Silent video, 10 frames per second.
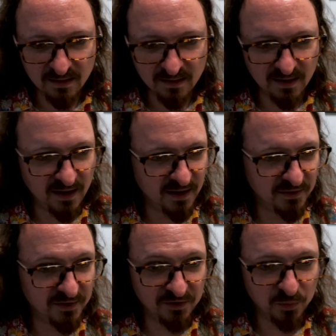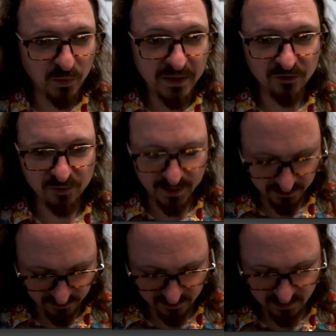And these weird
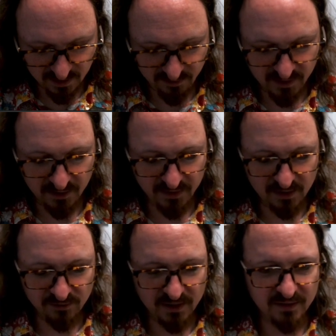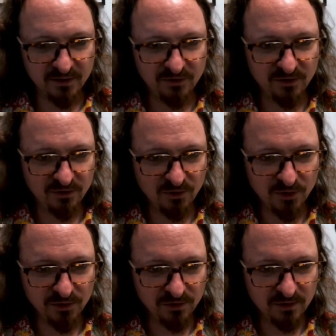spikes every now and then, right? That's just
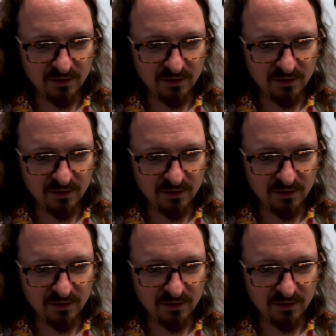noise.